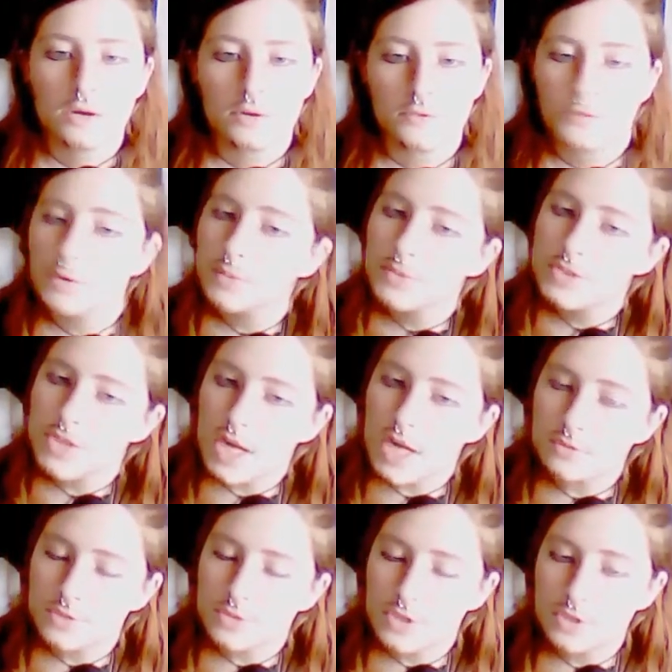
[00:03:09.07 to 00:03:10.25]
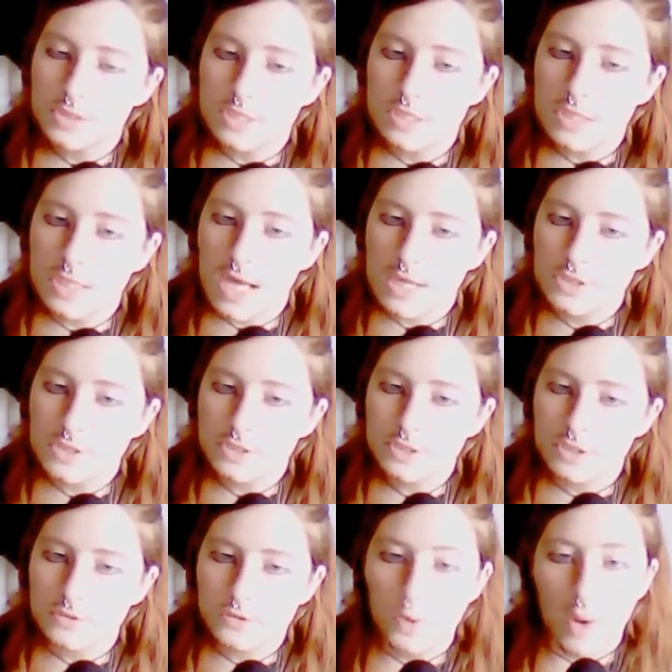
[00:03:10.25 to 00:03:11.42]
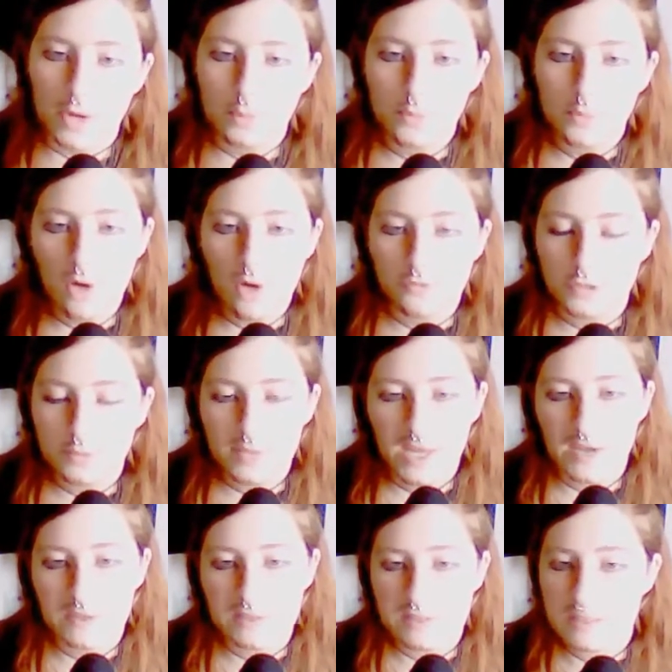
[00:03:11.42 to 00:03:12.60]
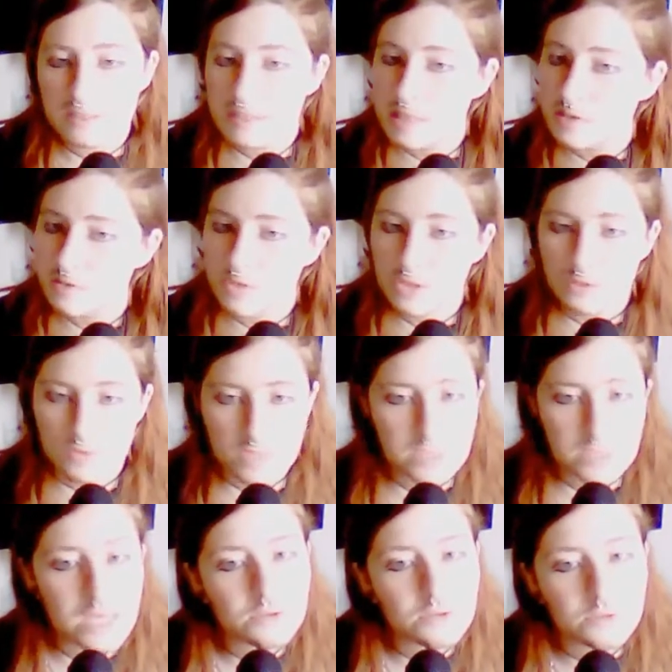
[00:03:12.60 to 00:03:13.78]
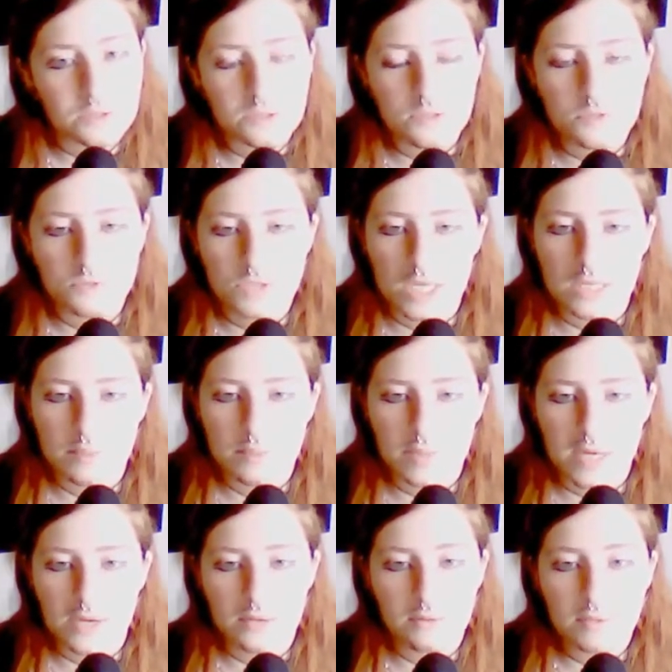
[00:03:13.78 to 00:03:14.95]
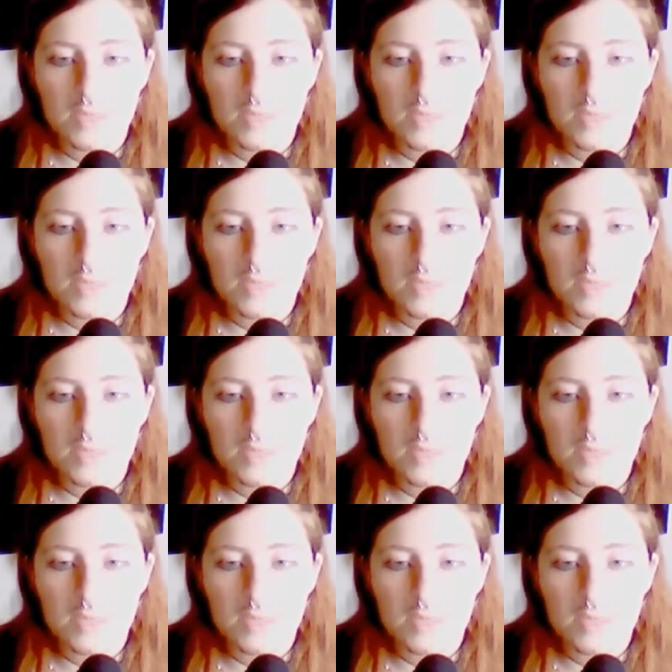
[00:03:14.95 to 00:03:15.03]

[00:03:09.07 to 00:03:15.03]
For recycled goods, it actually turns quite a profit because you still sell the new teddy bear